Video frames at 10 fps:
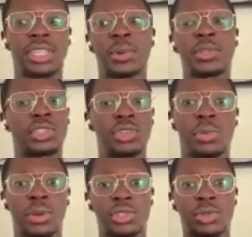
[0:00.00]
but then I went to
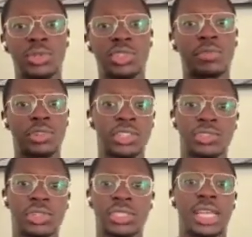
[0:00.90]
Europe and I was going to different
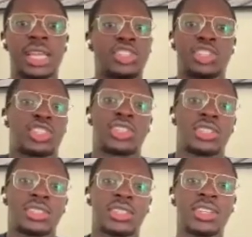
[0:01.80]
countries. I just
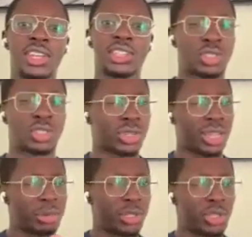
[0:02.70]
couldn't. So I took
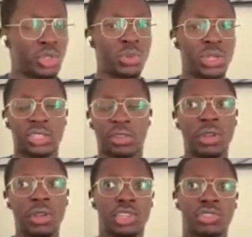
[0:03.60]
like maybe 2 weeks
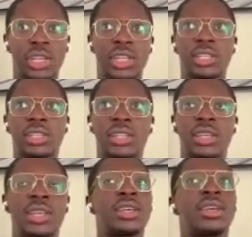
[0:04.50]
of not training.